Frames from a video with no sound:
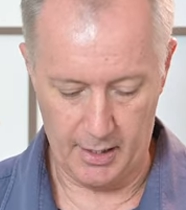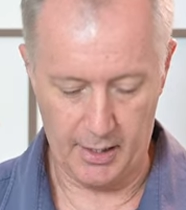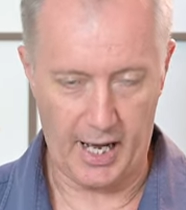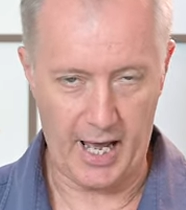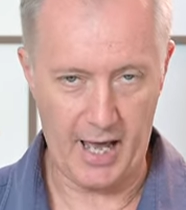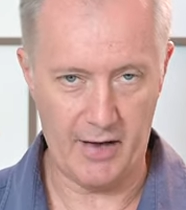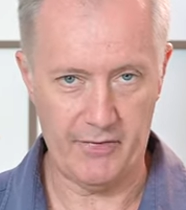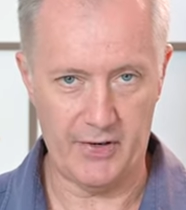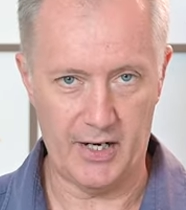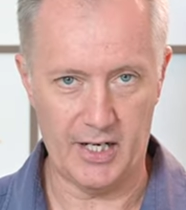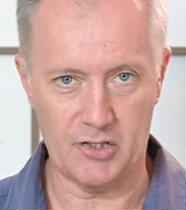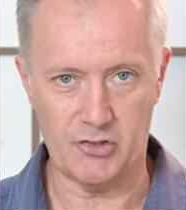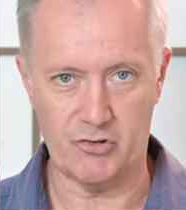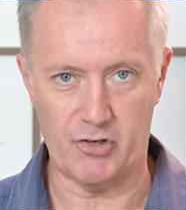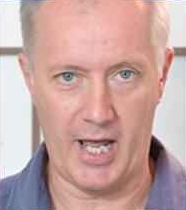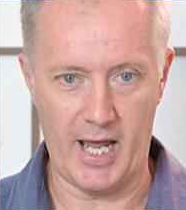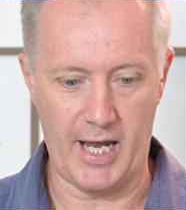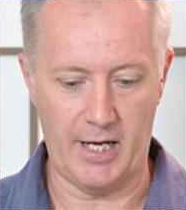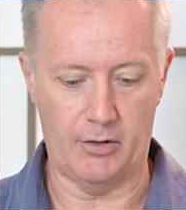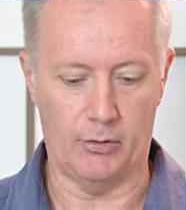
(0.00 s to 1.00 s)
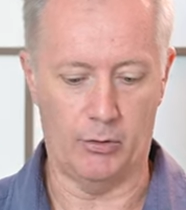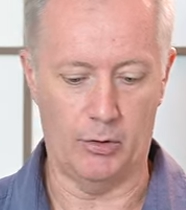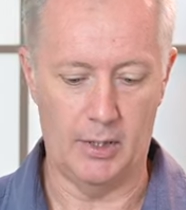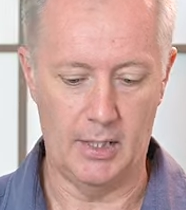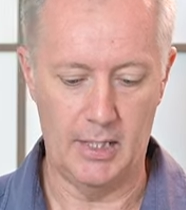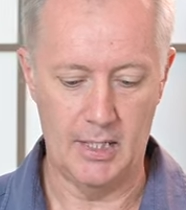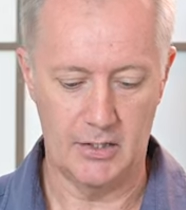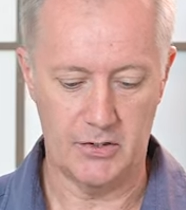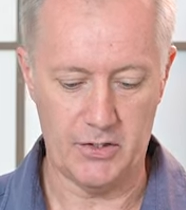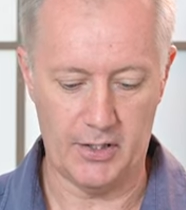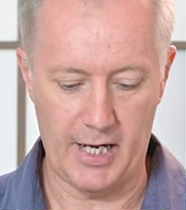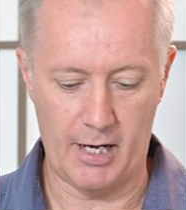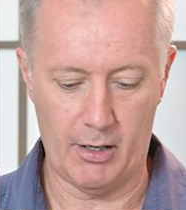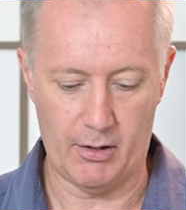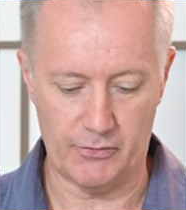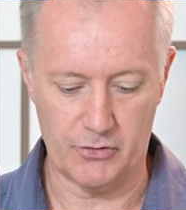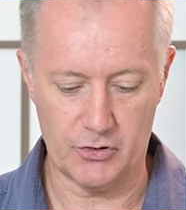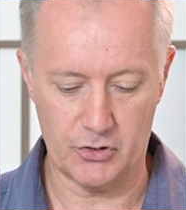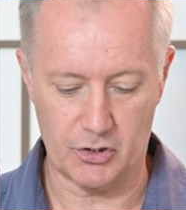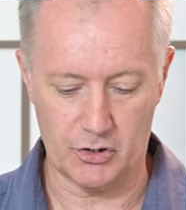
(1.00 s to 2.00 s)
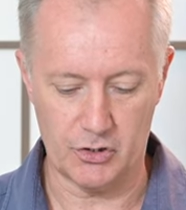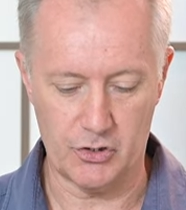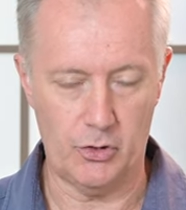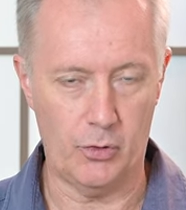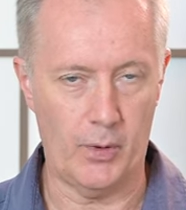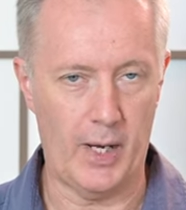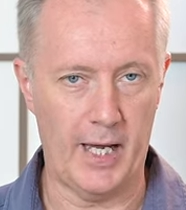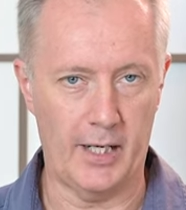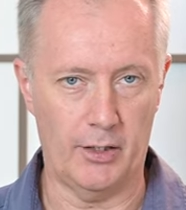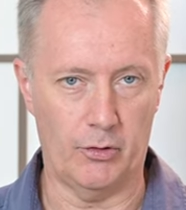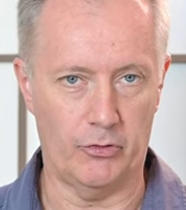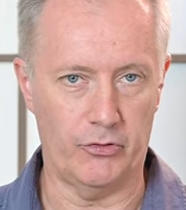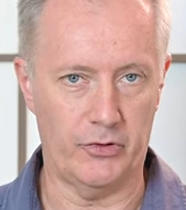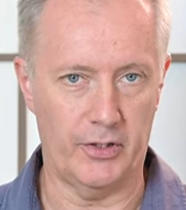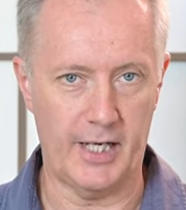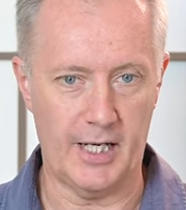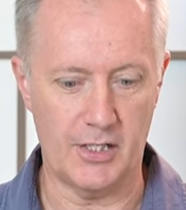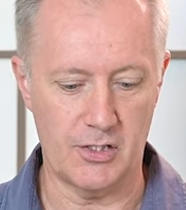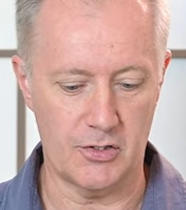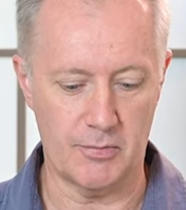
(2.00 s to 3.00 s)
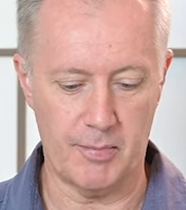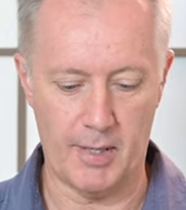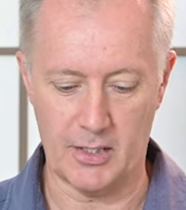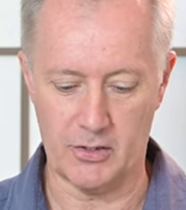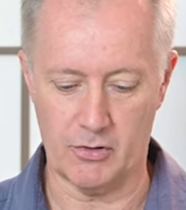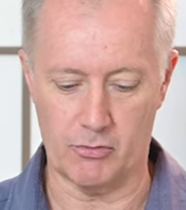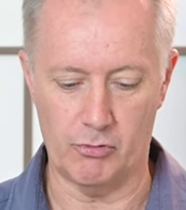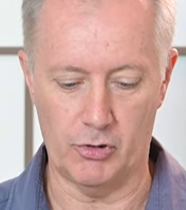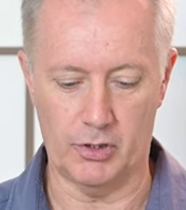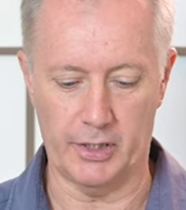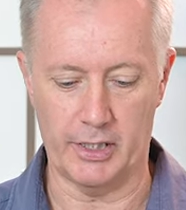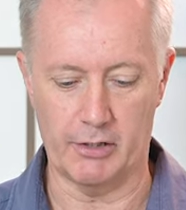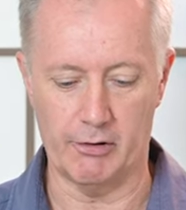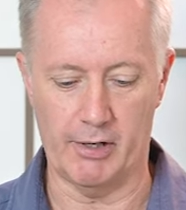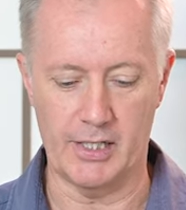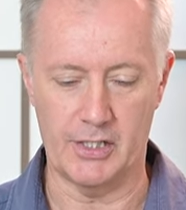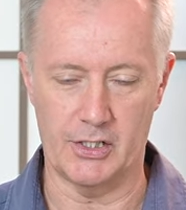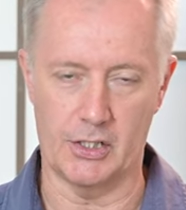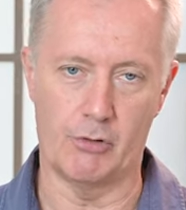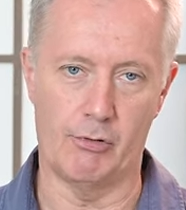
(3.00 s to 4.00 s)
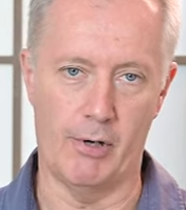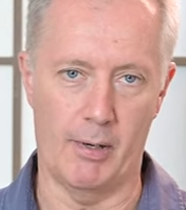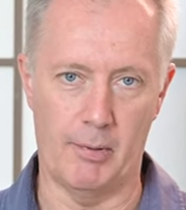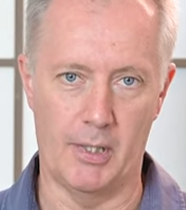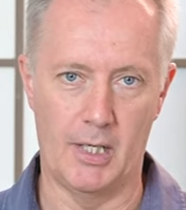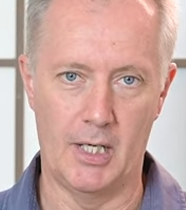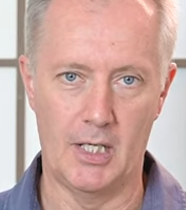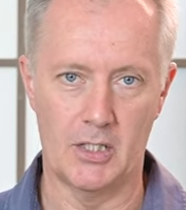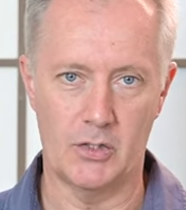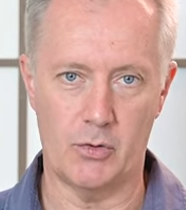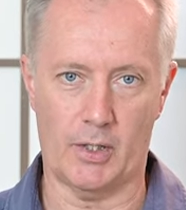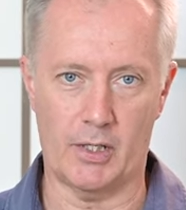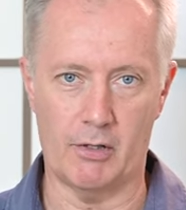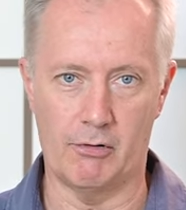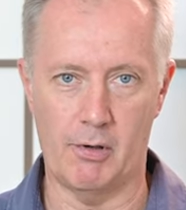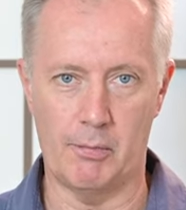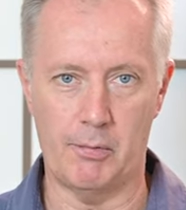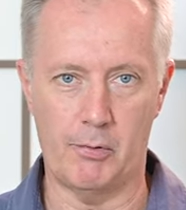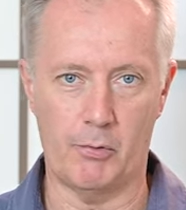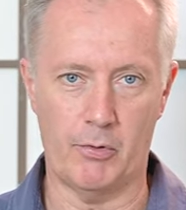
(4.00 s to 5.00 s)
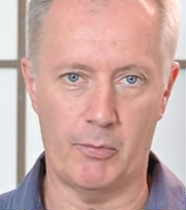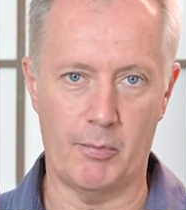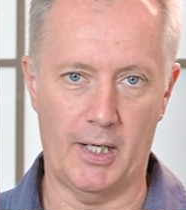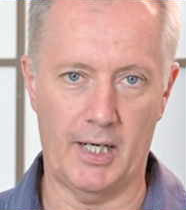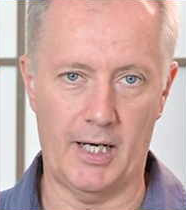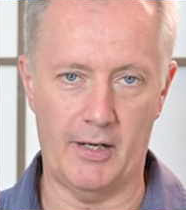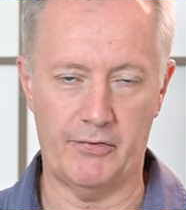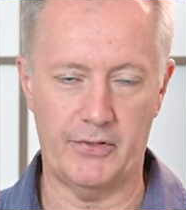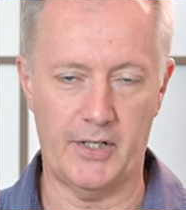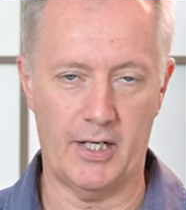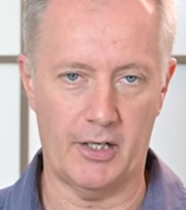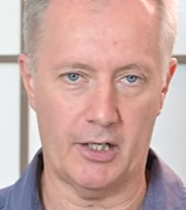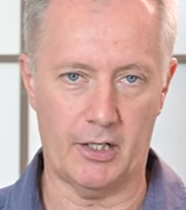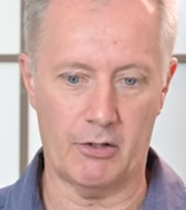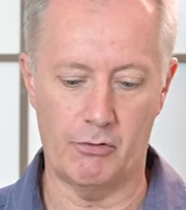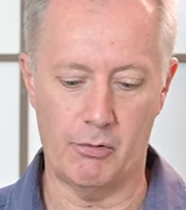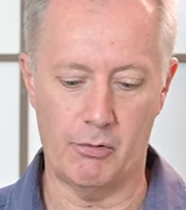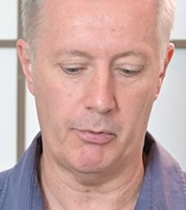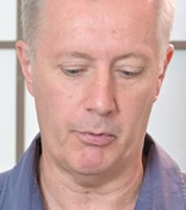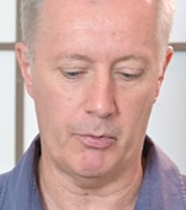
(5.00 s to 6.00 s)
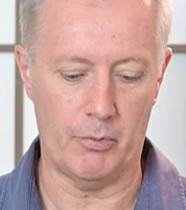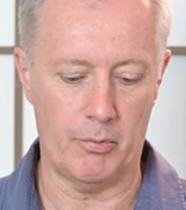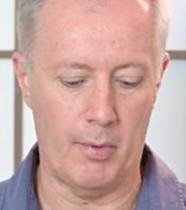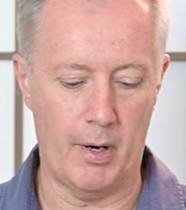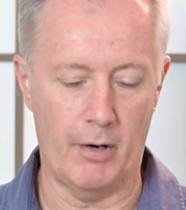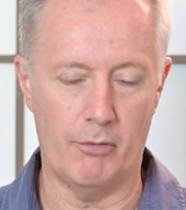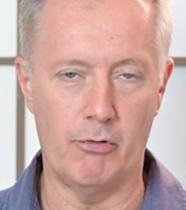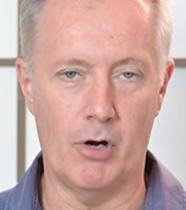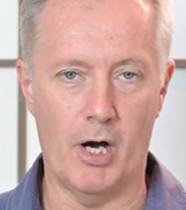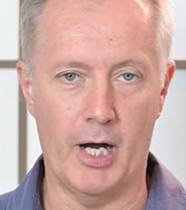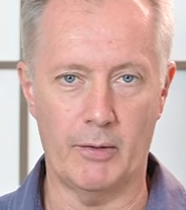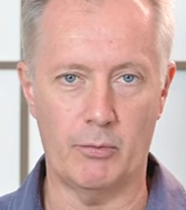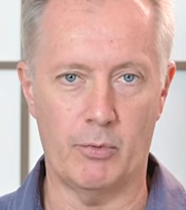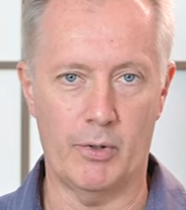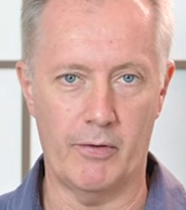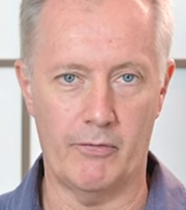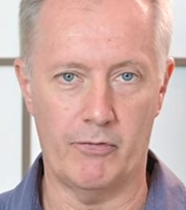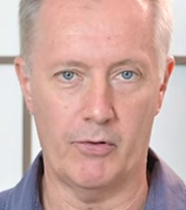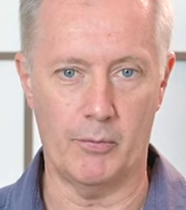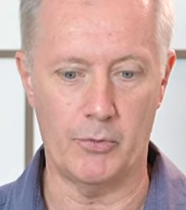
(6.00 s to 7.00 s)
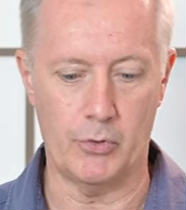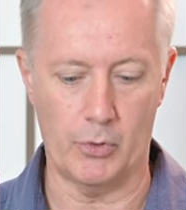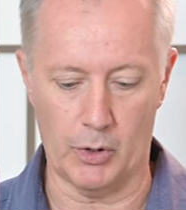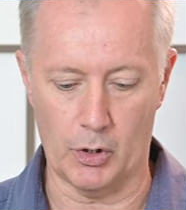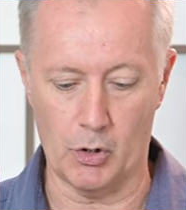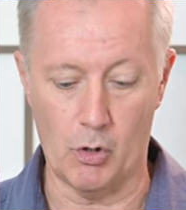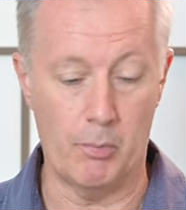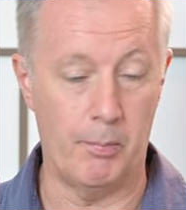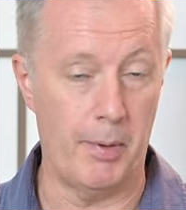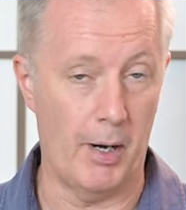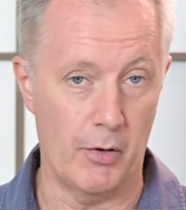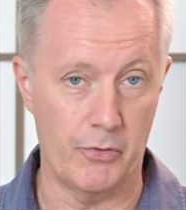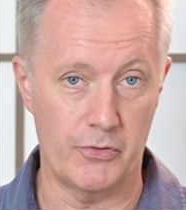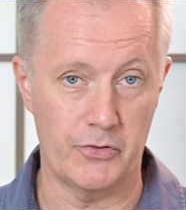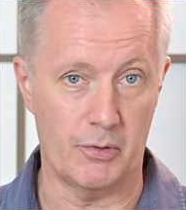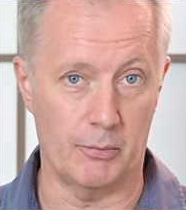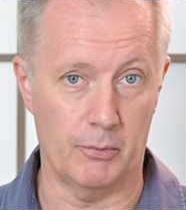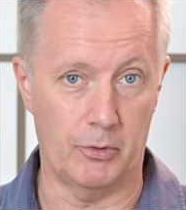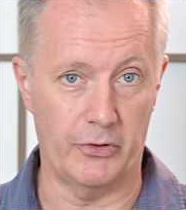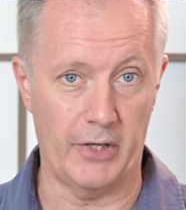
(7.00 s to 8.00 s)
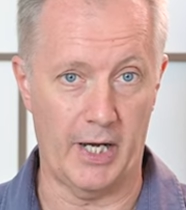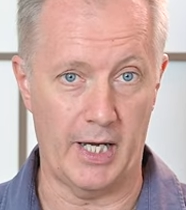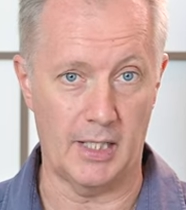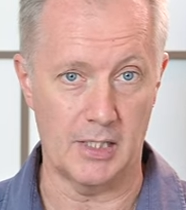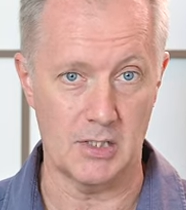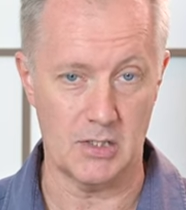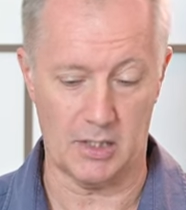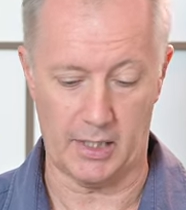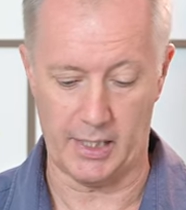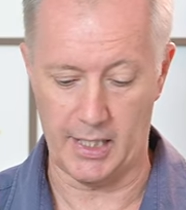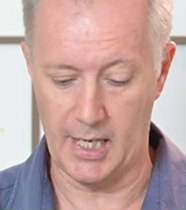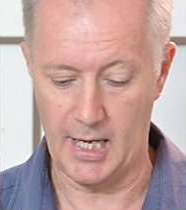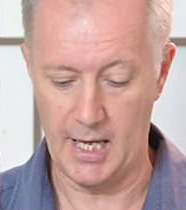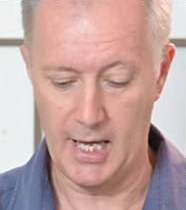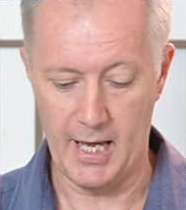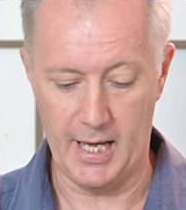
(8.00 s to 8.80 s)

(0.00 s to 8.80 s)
I have an extra handle, so now I've just got two handles, and that just makes it really great to grip. So I can grip it with my left hand, I can it with my right, whatever I'm doing, or both simultaneously.